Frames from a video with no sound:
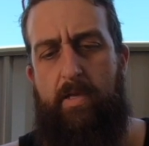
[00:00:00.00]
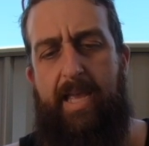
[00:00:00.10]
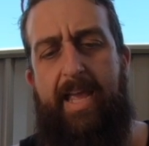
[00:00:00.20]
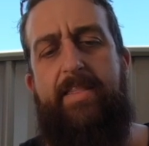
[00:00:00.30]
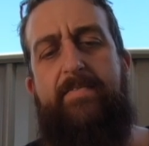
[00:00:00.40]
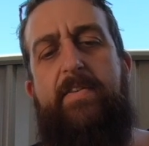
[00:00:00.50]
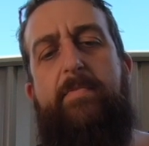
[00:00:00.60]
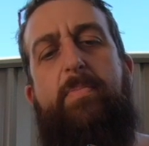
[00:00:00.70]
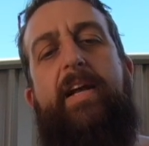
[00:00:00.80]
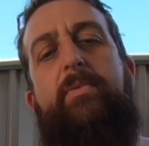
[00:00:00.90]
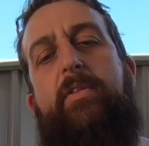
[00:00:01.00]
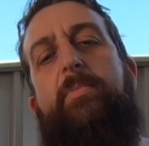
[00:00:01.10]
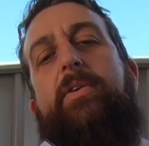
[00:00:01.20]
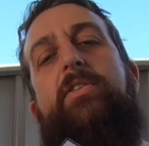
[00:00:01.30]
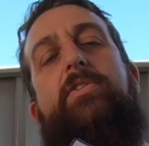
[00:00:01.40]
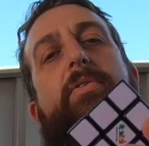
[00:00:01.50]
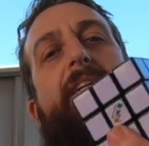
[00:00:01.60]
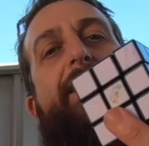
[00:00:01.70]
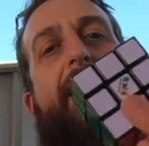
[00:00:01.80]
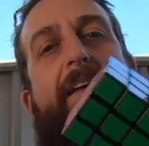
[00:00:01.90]
And they've never played with it because it's
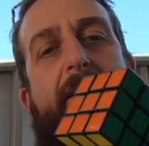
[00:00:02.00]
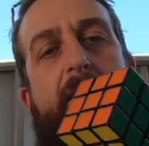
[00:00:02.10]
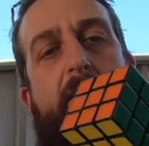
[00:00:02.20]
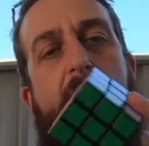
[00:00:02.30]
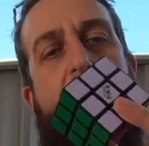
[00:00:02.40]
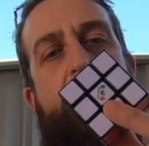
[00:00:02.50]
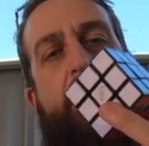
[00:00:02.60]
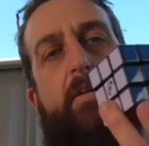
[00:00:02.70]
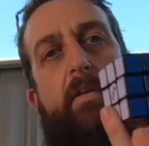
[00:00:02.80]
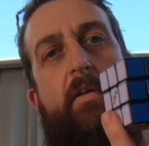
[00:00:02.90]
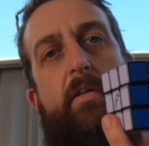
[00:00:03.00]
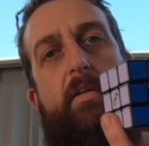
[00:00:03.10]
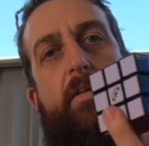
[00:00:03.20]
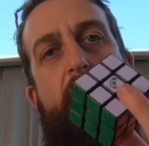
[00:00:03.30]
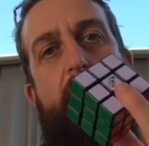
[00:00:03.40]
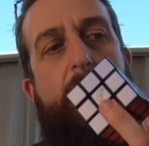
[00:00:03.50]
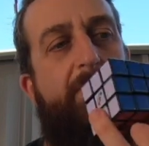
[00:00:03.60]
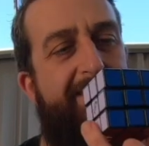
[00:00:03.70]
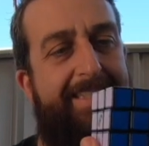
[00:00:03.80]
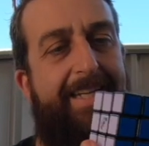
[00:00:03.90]
already done. I'm
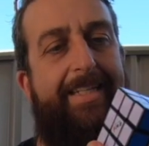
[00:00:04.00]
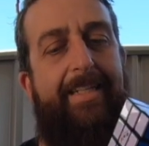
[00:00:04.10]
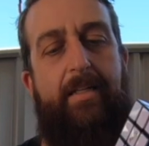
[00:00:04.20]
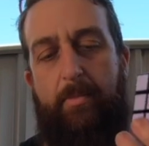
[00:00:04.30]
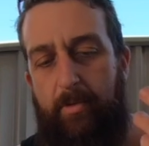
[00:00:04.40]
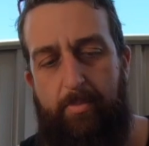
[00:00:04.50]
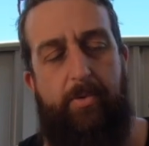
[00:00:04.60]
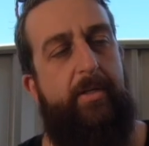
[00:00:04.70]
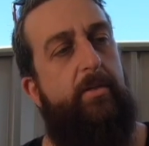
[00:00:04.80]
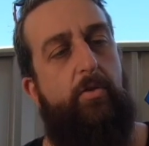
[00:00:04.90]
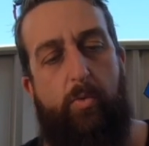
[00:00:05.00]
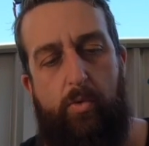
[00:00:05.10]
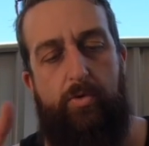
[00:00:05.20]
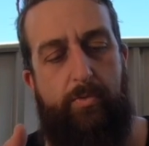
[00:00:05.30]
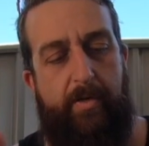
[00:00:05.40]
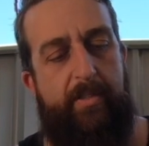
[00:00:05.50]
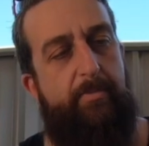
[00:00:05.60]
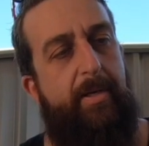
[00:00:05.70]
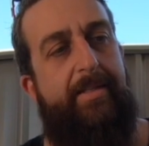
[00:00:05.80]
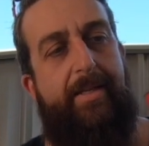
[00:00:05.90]
not selling it and I'm not putting it towards what I
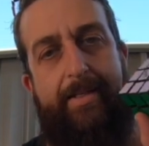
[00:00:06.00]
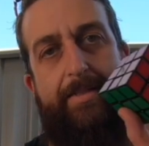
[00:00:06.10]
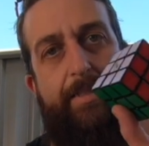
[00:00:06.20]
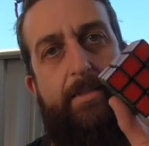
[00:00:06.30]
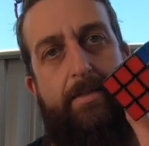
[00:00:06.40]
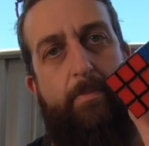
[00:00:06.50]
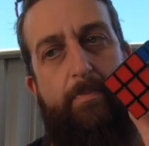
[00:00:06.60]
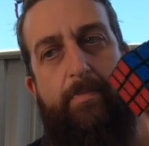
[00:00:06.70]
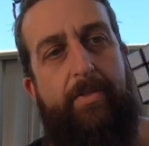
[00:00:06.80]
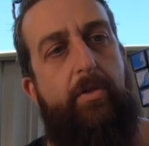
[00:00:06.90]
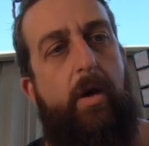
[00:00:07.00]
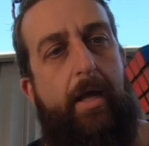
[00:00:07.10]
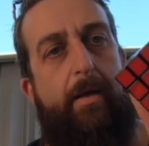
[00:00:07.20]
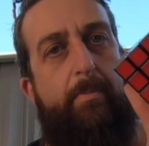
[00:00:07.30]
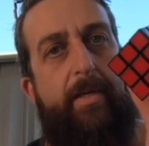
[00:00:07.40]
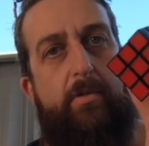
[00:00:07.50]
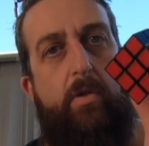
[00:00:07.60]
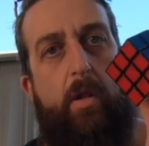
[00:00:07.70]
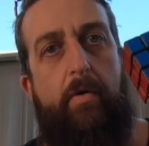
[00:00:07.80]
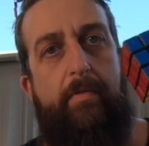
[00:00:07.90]
spent today because that's a dollar, best
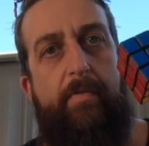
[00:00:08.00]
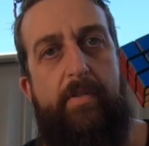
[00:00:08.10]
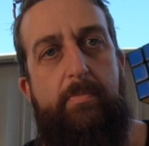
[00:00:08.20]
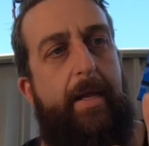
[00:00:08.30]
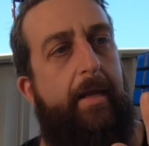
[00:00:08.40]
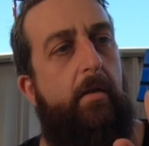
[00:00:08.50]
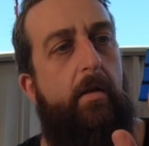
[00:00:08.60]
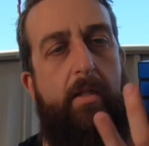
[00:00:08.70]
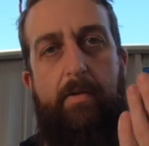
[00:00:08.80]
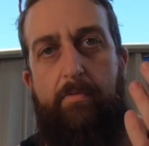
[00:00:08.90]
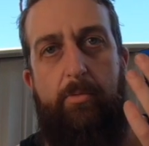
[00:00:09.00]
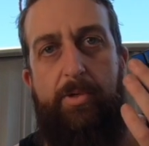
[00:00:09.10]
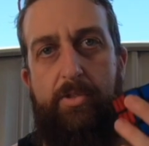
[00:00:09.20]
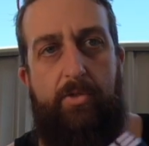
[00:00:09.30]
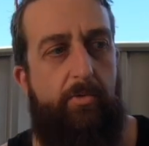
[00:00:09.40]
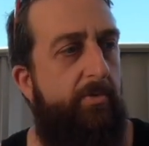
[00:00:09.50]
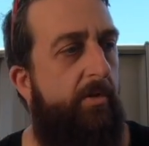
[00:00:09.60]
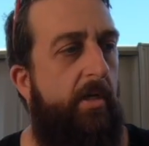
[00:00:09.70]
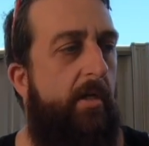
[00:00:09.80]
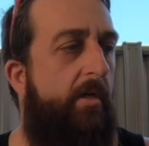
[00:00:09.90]
dollar I've ever spent. I love Rubik's Cubes.
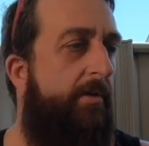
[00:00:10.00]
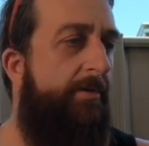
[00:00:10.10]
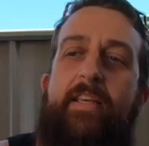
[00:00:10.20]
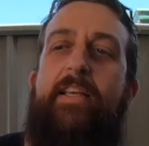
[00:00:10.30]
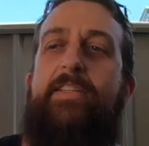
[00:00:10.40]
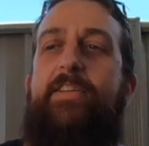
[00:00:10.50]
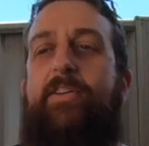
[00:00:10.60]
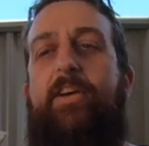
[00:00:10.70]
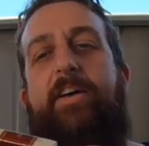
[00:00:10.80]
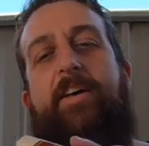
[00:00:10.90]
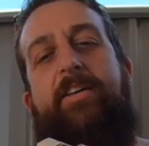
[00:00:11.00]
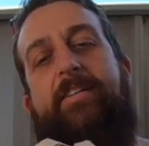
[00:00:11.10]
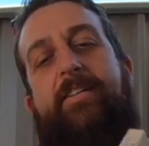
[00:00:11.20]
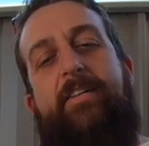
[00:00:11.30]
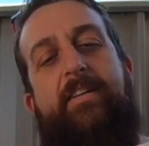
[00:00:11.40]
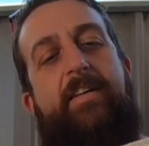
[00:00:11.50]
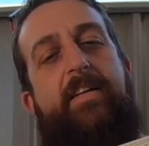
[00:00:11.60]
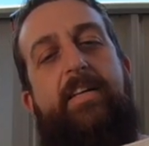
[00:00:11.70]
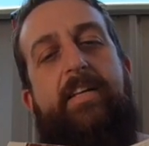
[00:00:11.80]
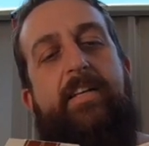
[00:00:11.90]
So I've
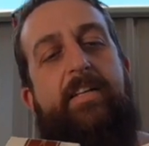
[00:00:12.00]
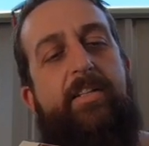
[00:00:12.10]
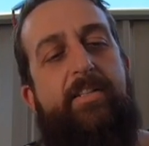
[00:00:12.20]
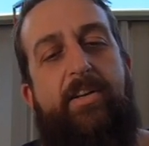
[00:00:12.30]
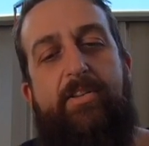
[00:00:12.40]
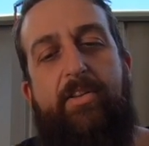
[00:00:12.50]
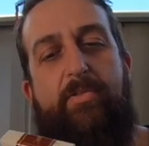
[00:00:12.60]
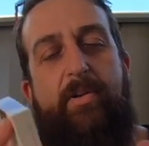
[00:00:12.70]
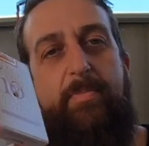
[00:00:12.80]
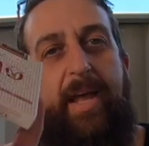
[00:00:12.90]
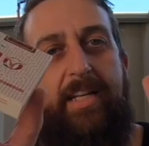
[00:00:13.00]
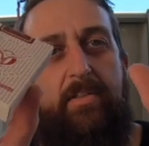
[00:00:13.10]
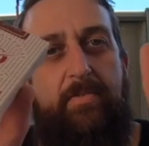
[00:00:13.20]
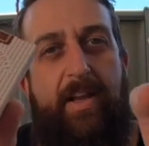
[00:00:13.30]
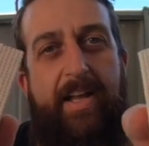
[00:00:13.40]
got three packs of